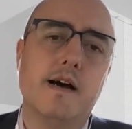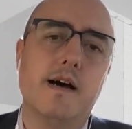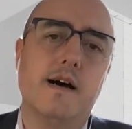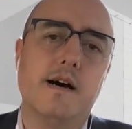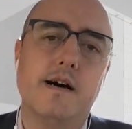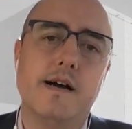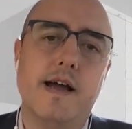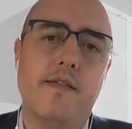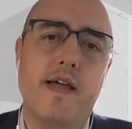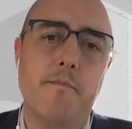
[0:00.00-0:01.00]

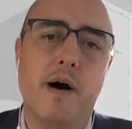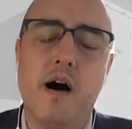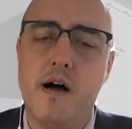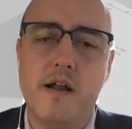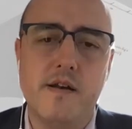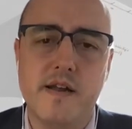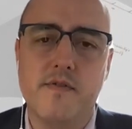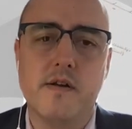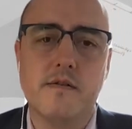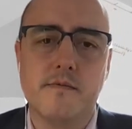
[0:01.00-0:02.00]
And that bond,
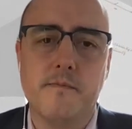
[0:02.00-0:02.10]
even